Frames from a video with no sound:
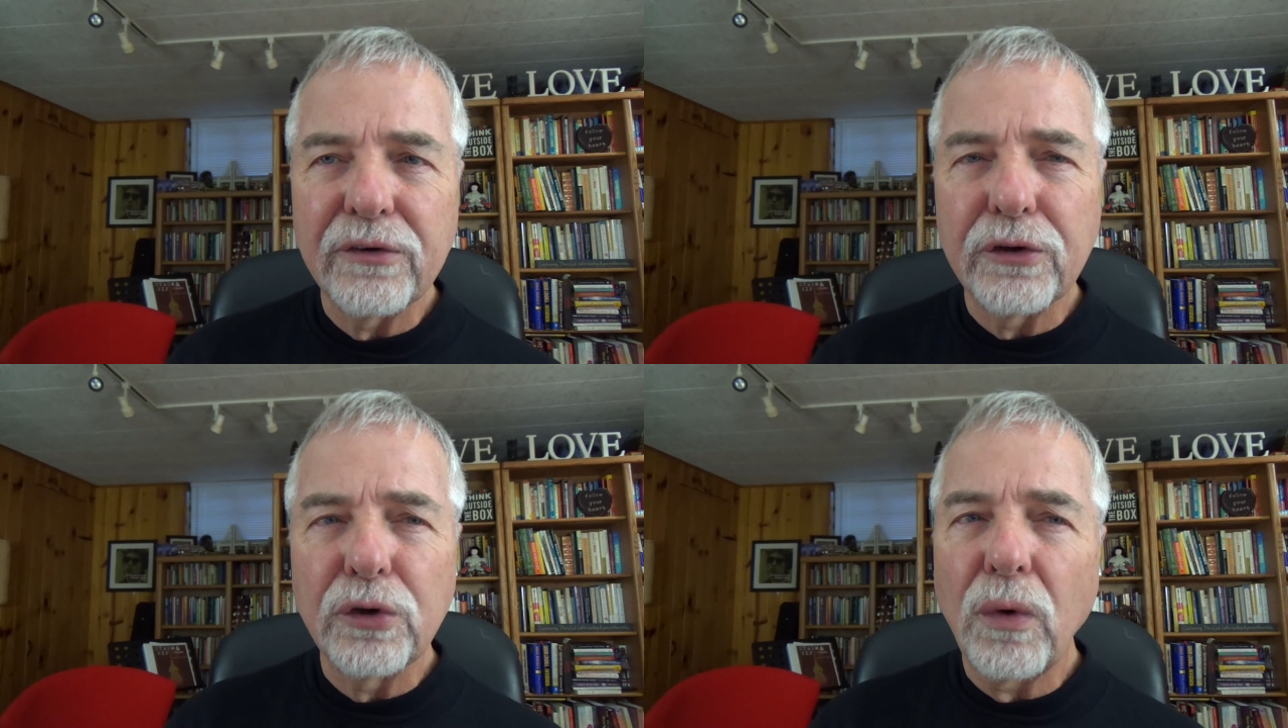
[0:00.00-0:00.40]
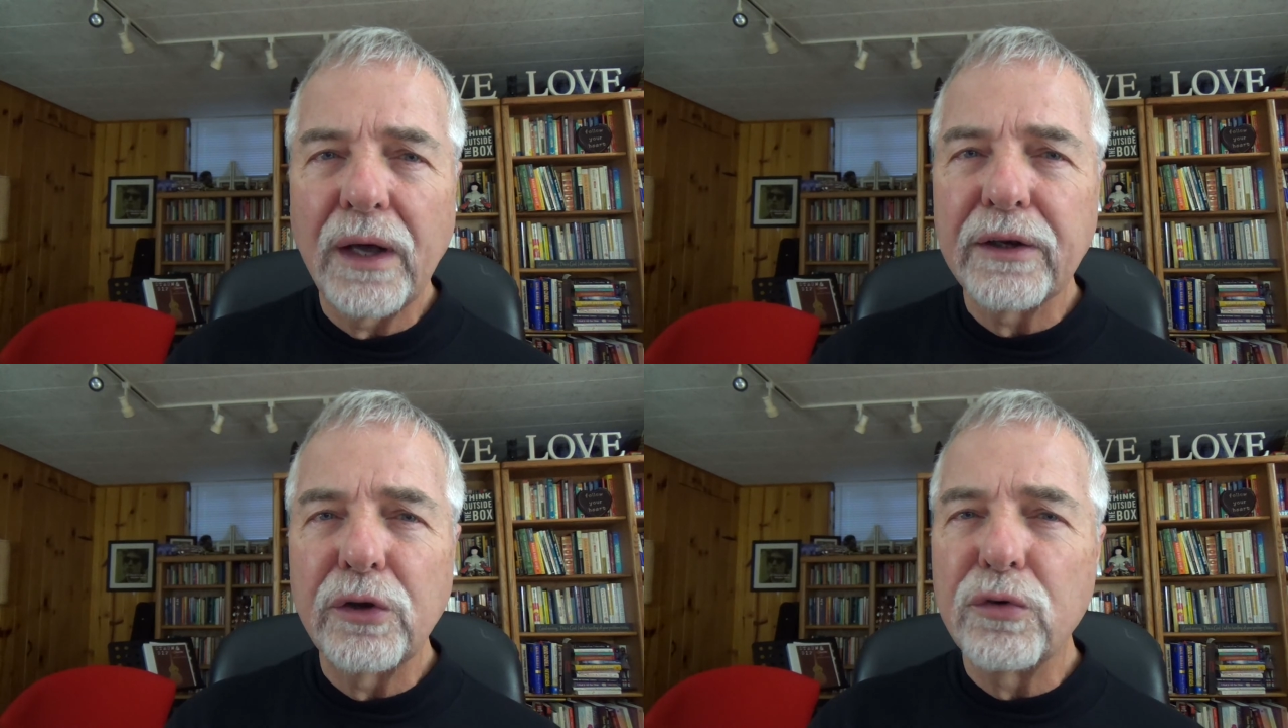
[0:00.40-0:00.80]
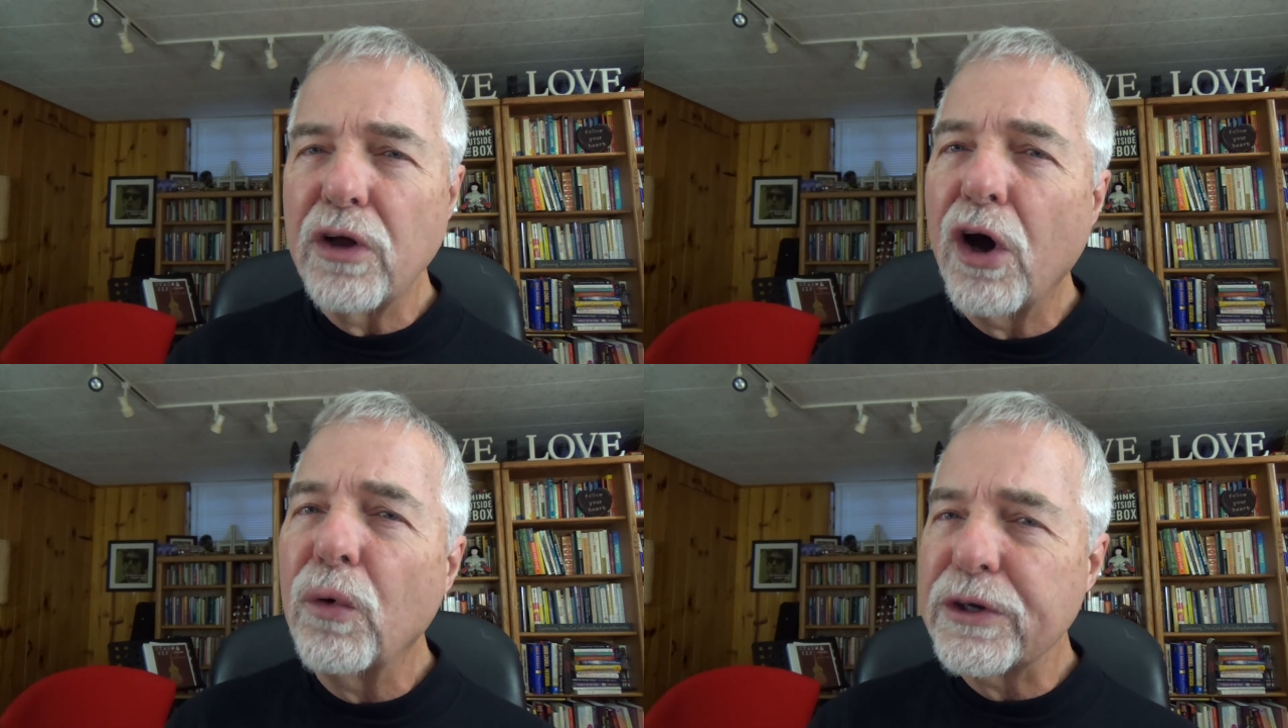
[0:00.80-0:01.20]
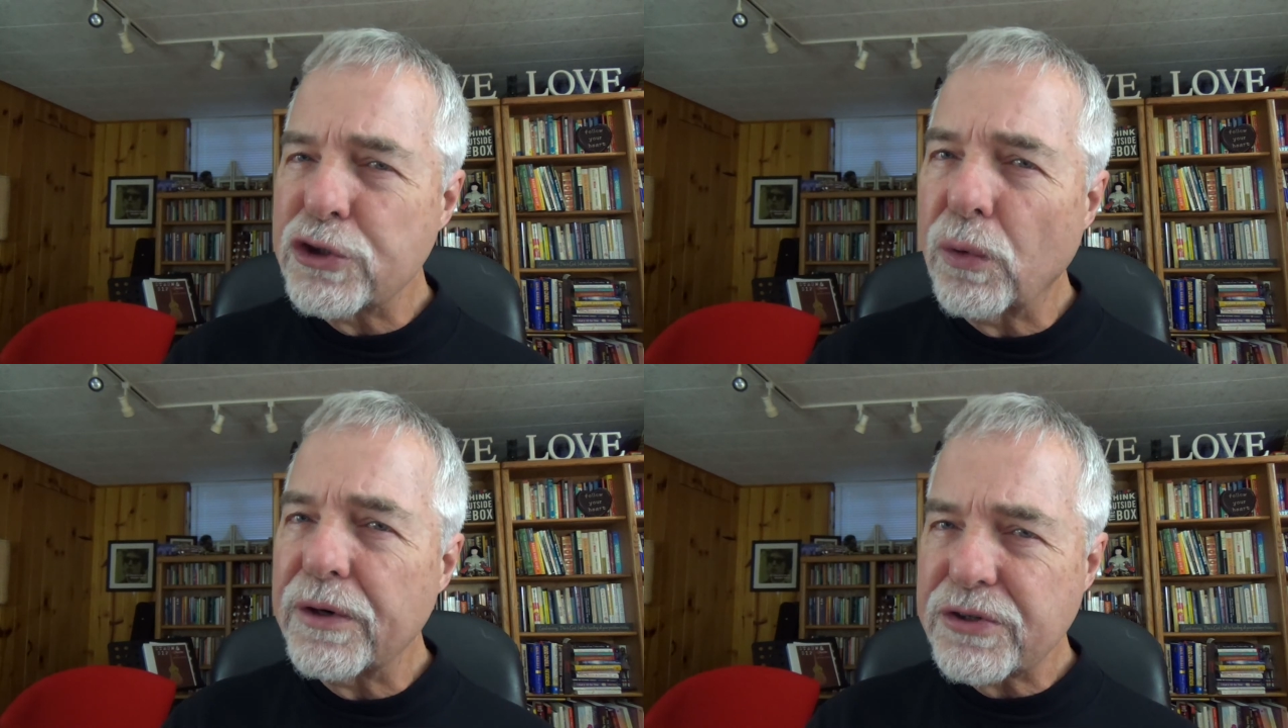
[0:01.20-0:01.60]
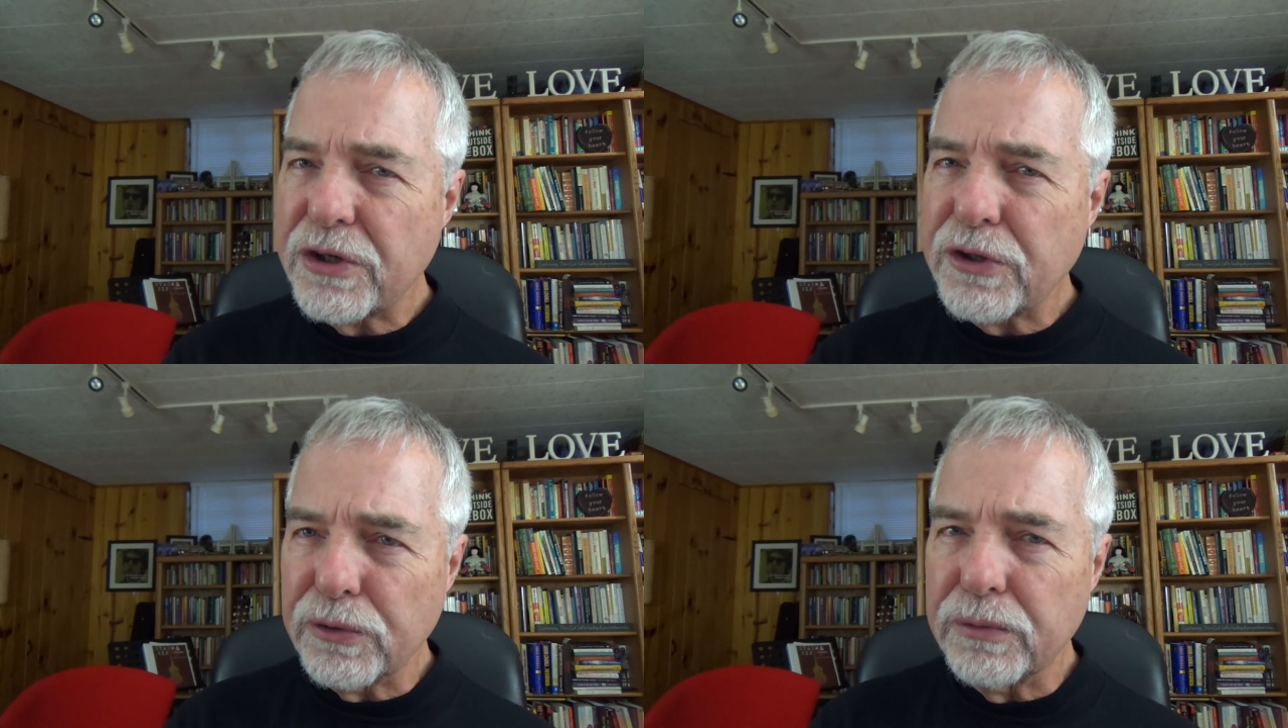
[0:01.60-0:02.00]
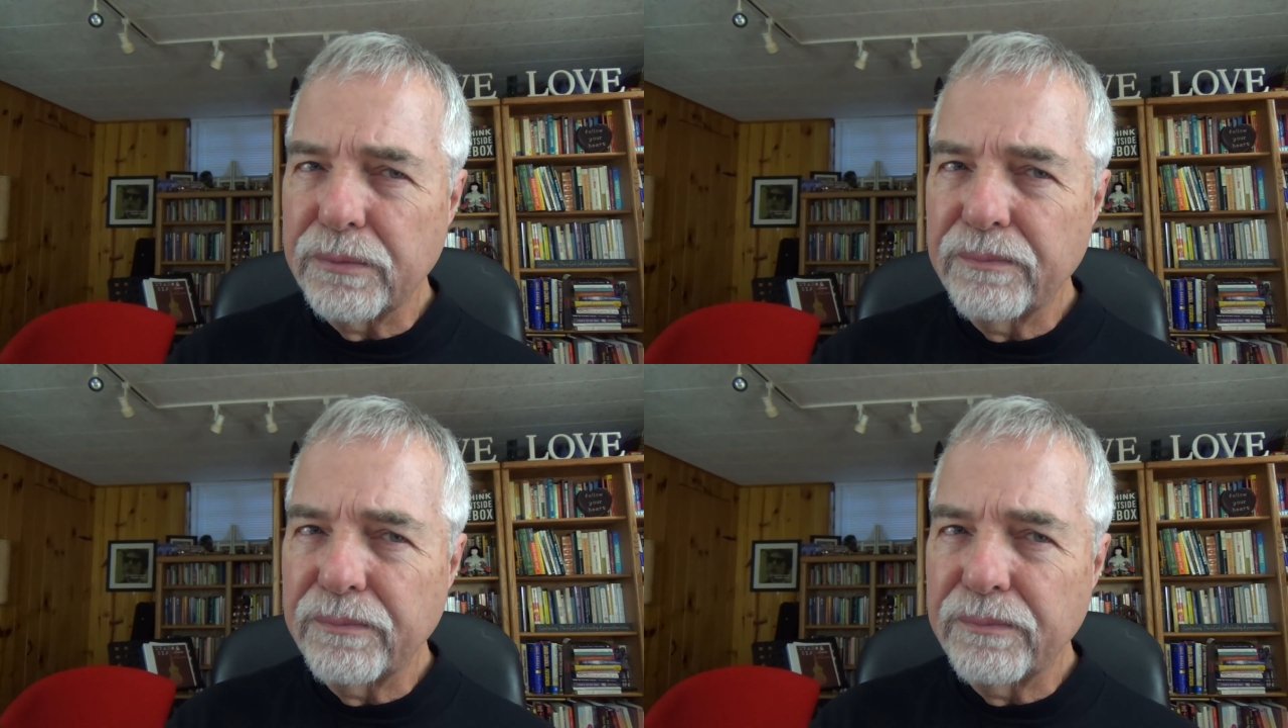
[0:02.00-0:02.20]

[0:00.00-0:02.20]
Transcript: do what you know is yours to do,